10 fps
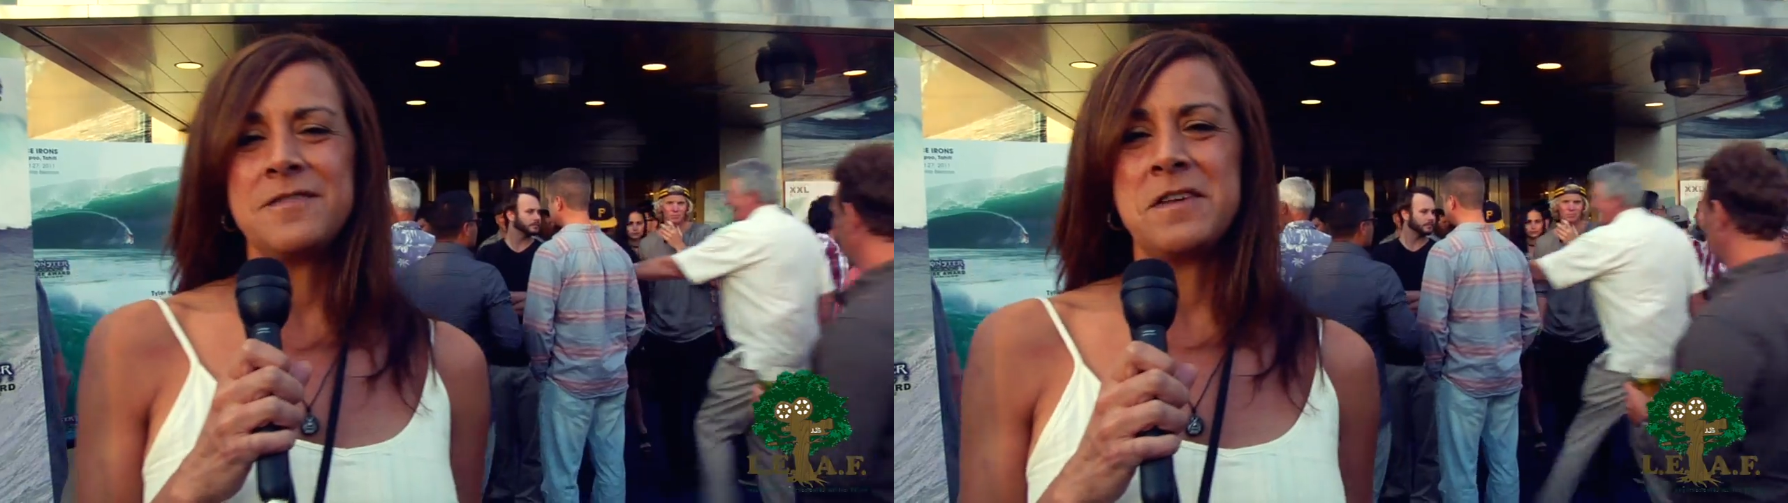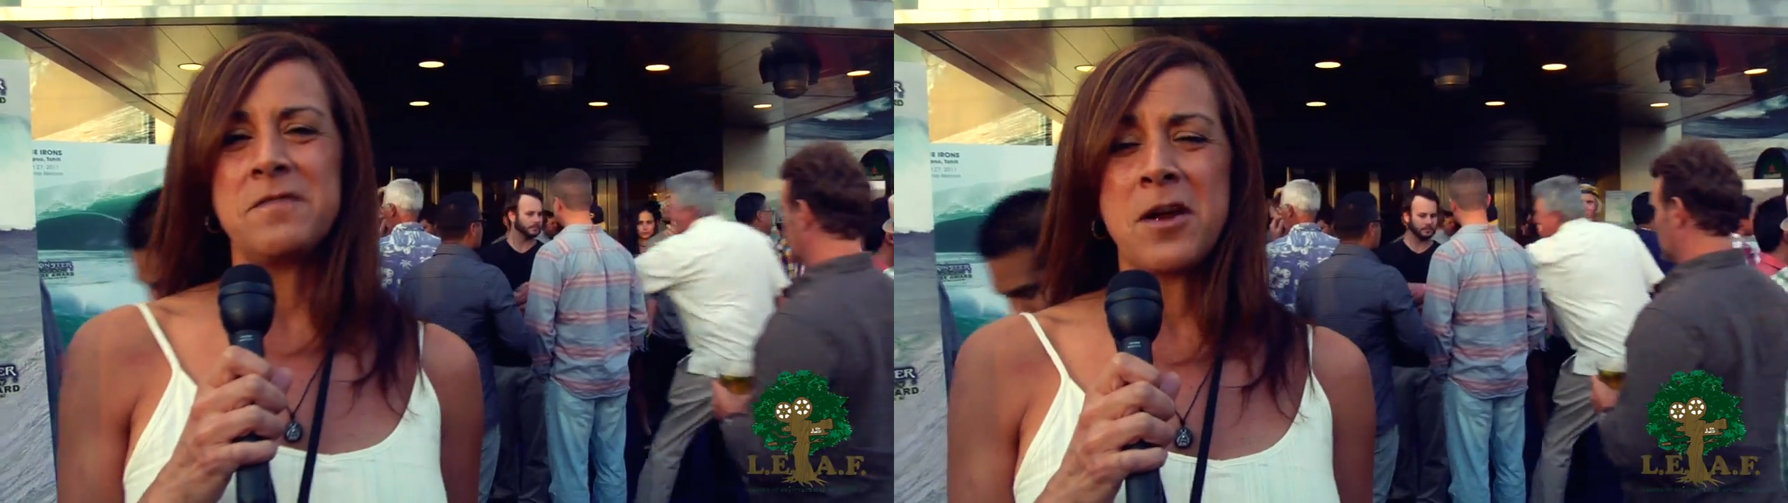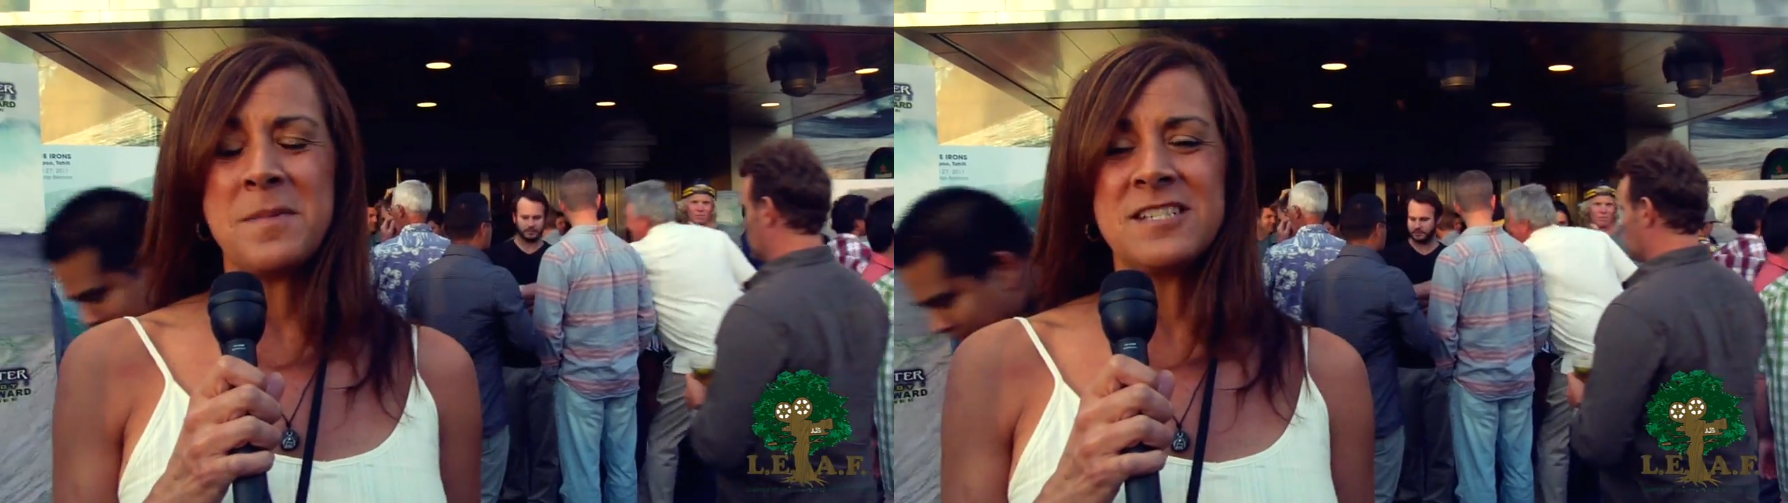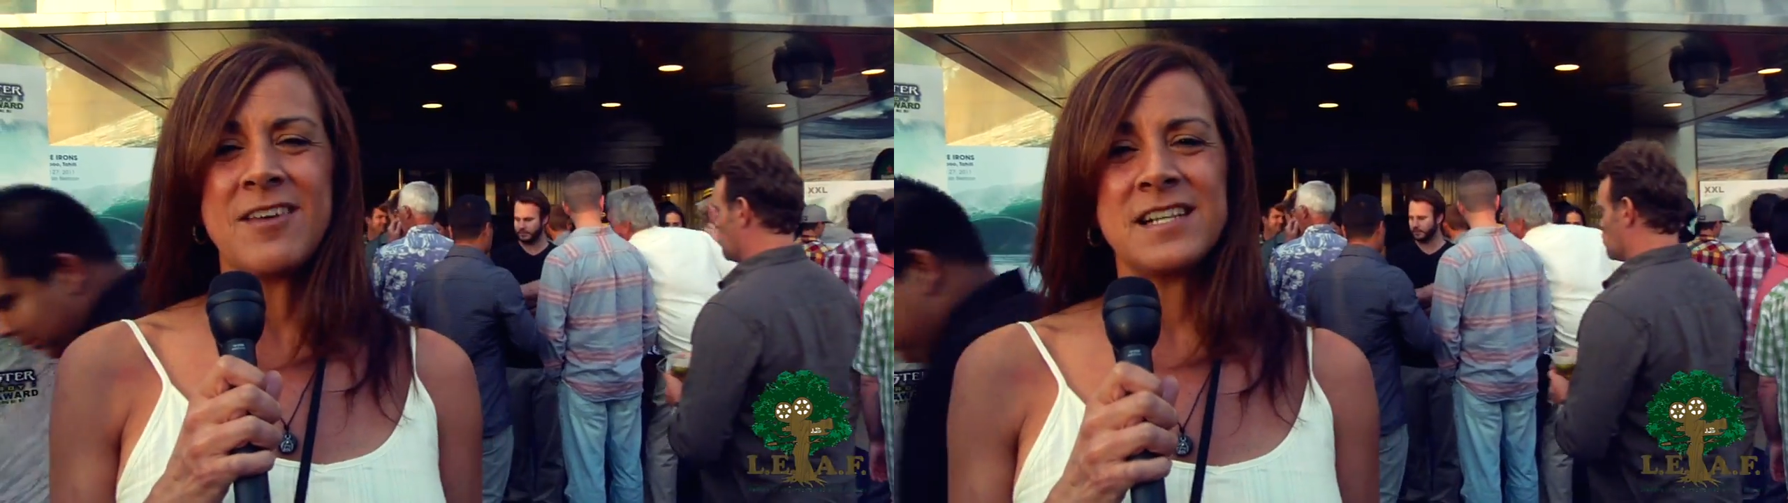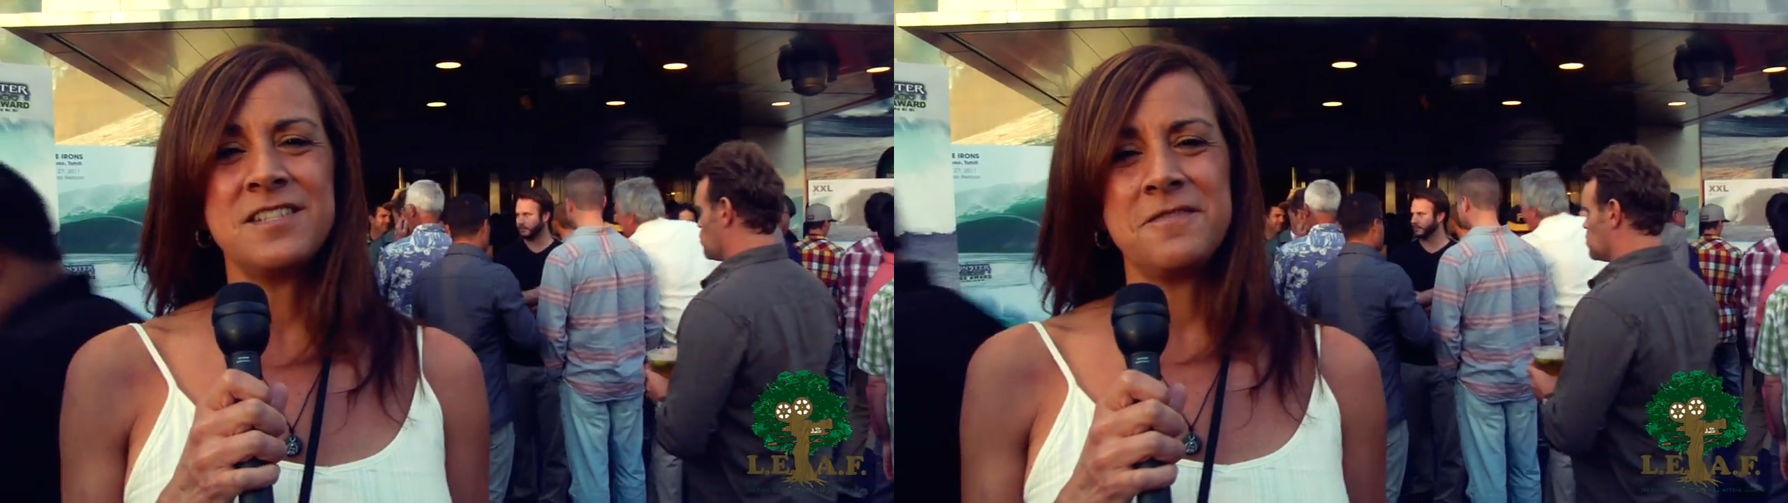of Environmental
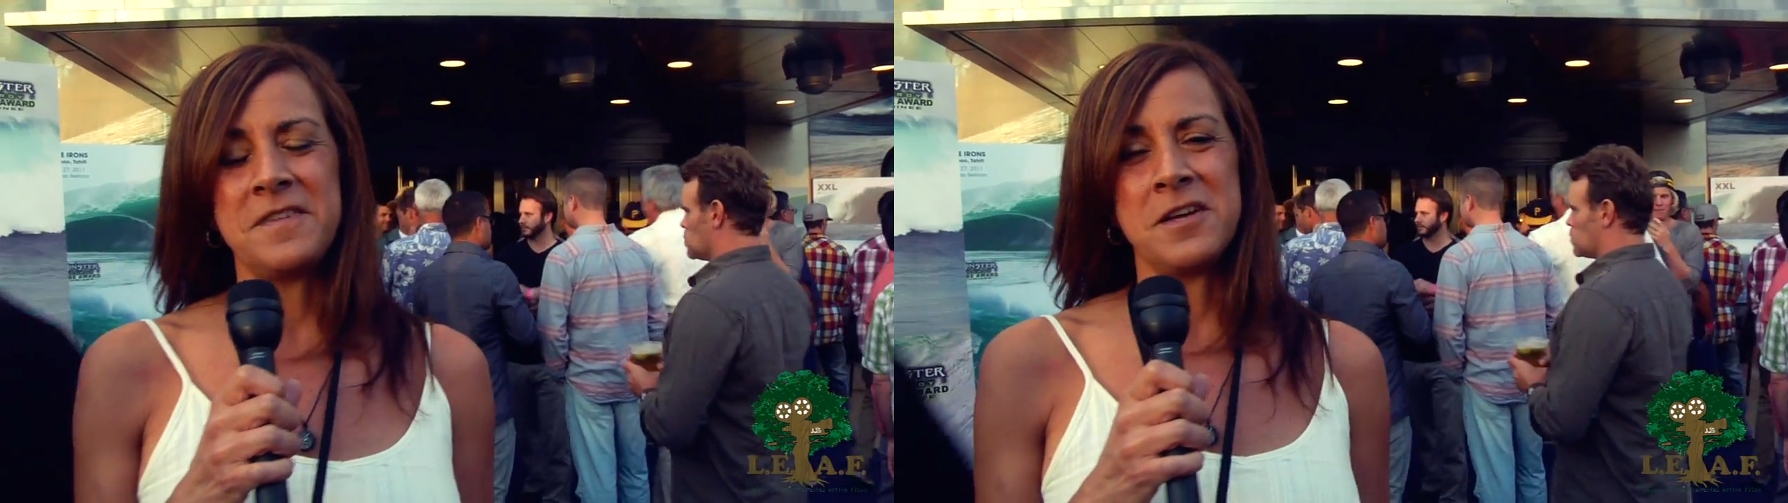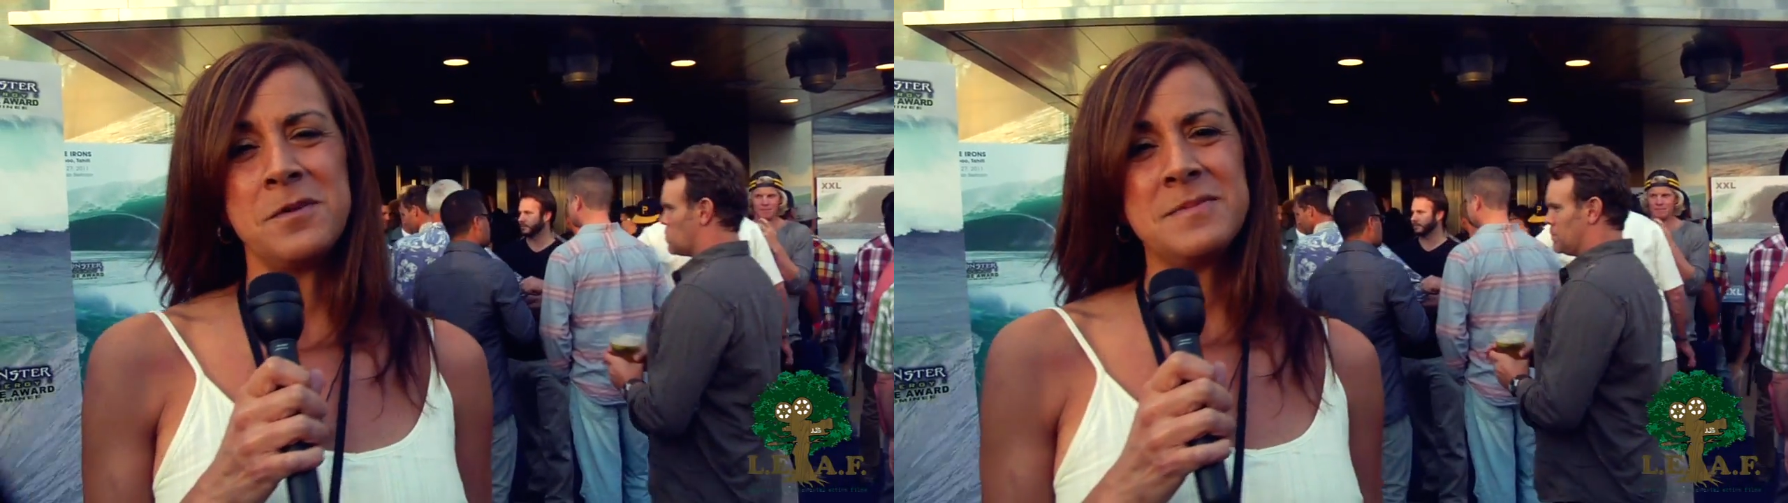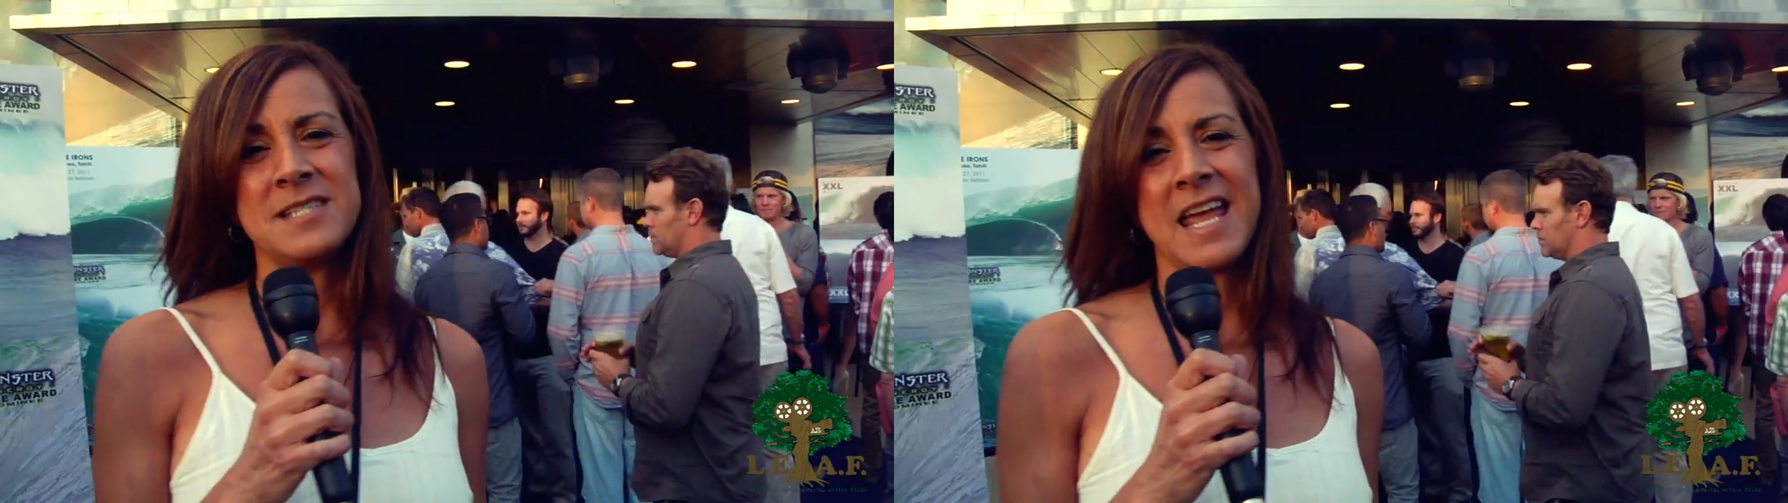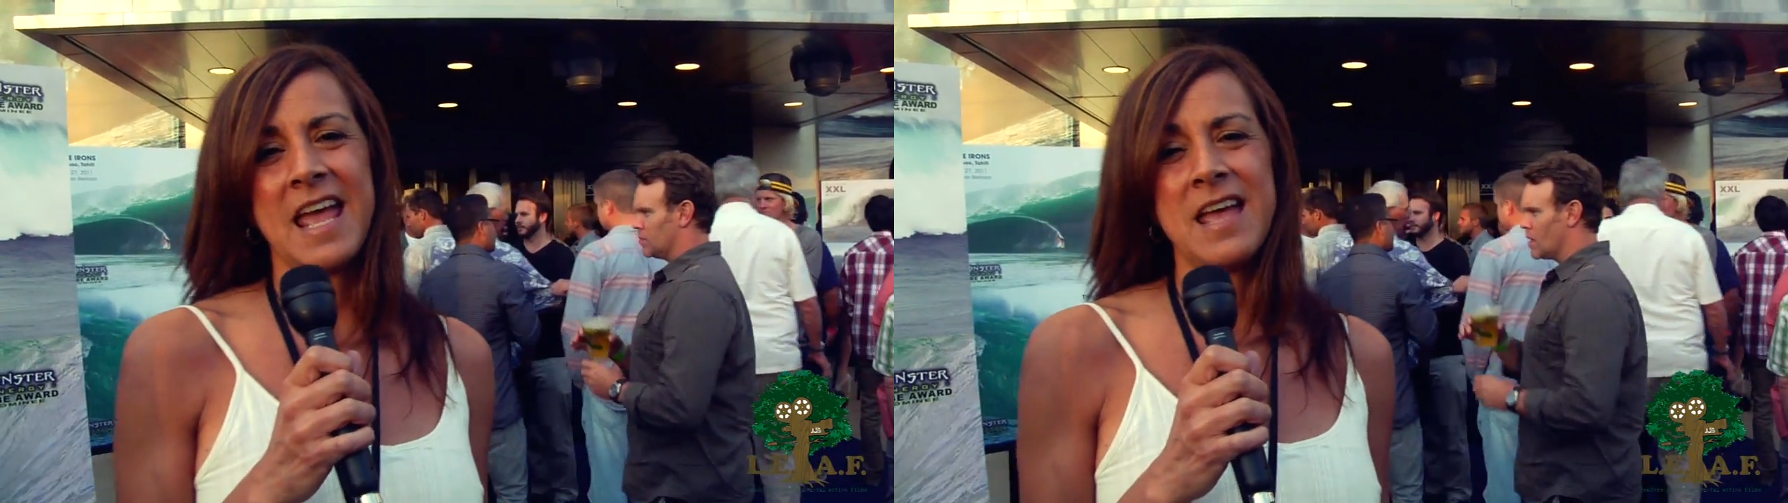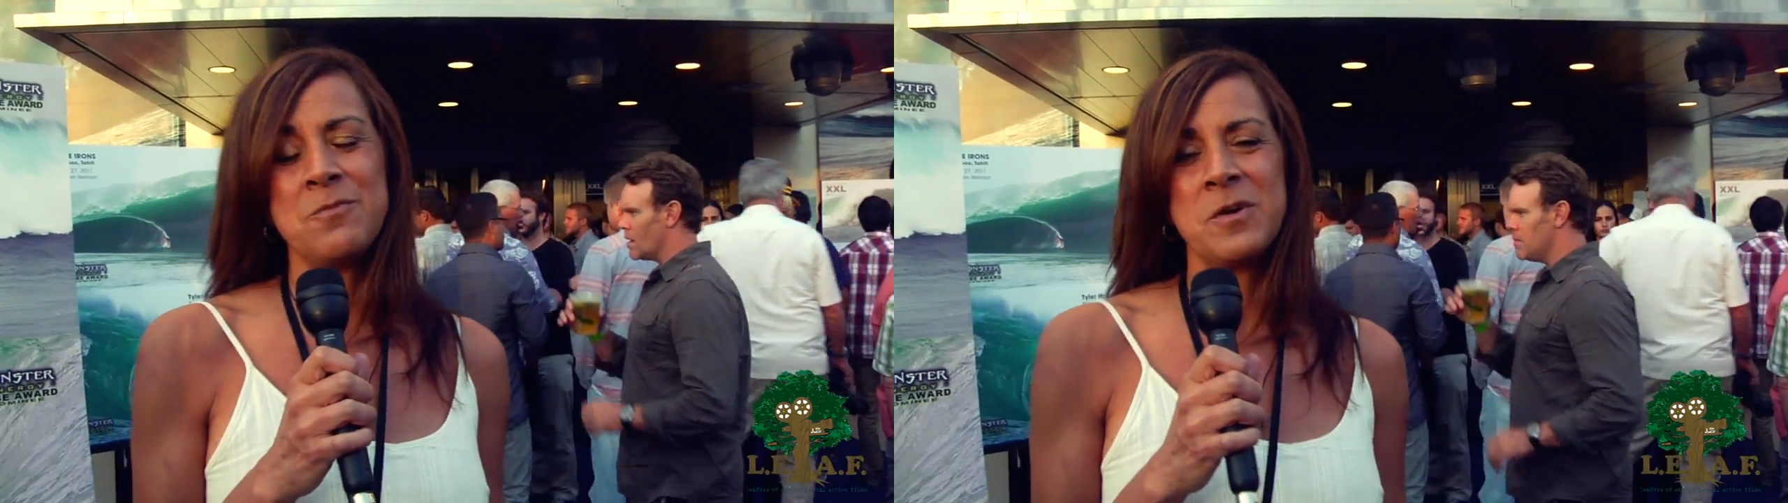Action Films,
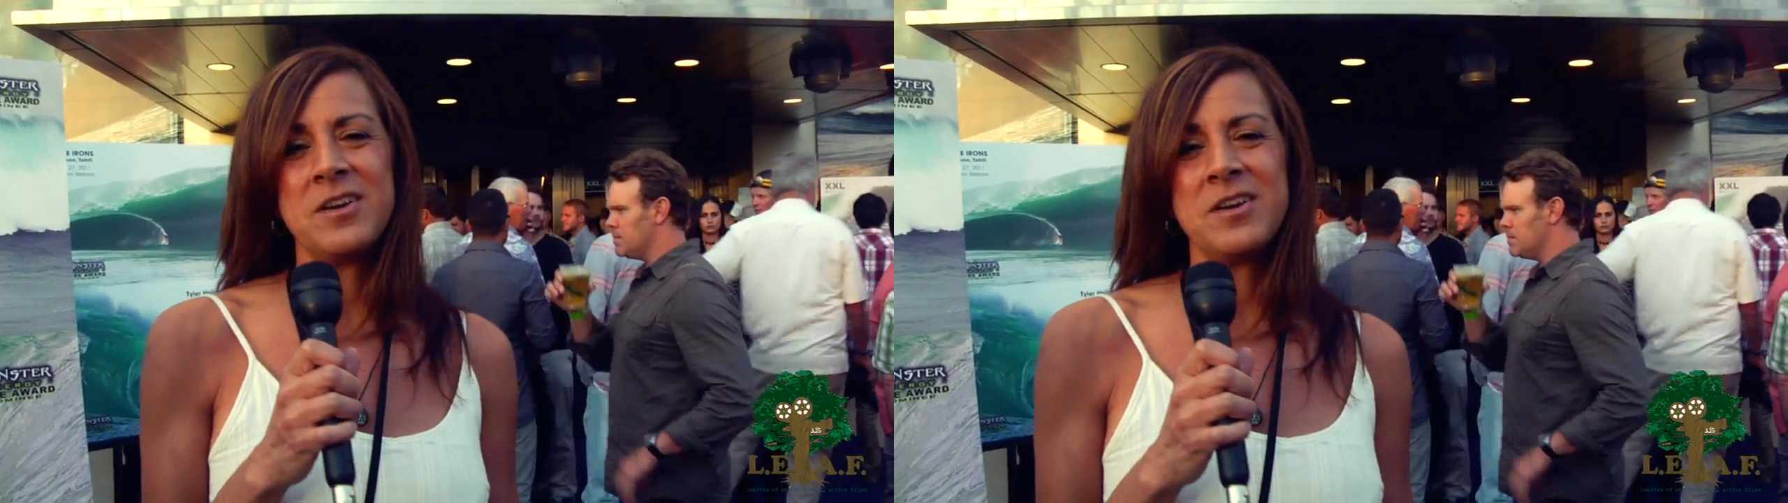and we're